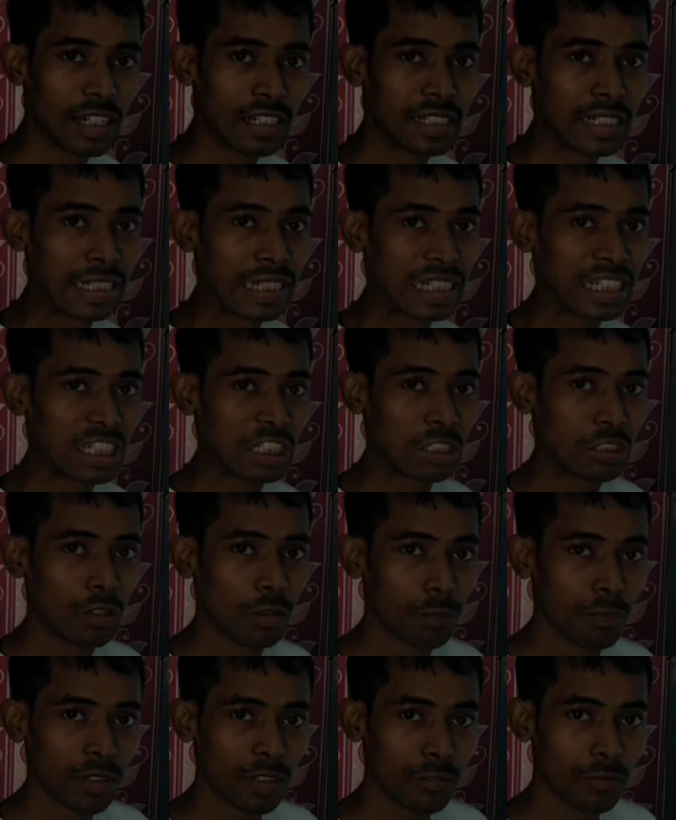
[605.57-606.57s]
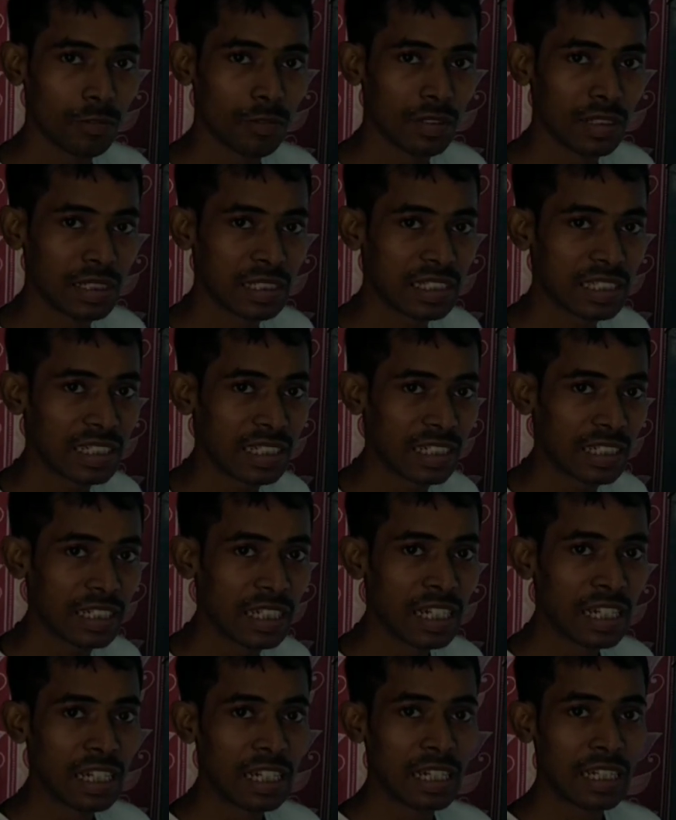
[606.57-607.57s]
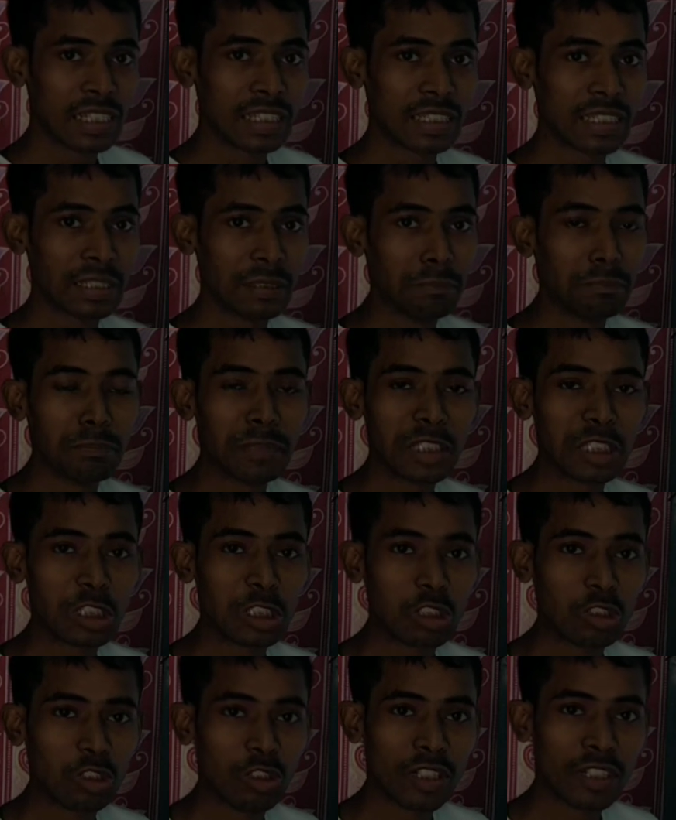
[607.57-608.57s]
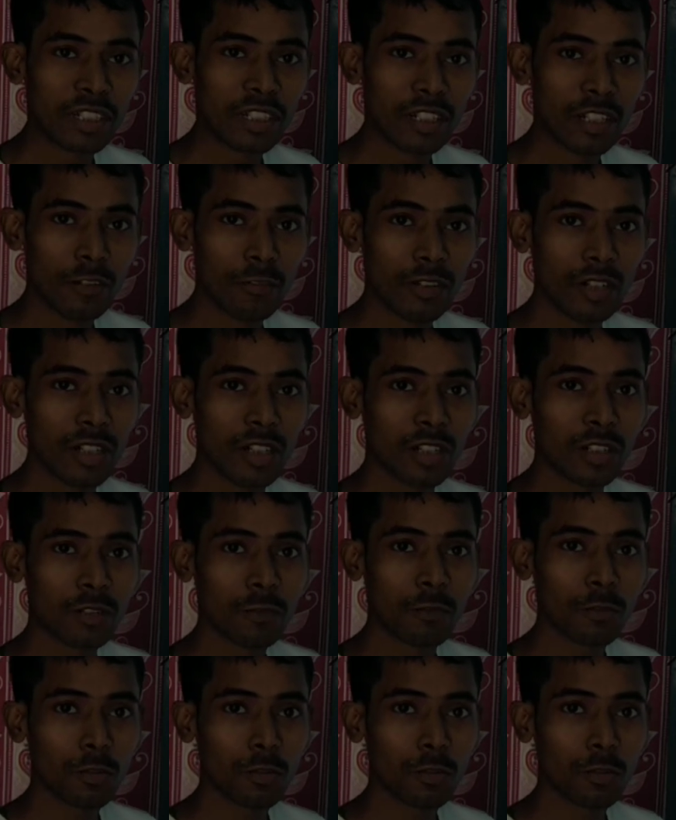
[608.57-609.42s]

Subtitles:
and next topic we will see the Mesozoic era, where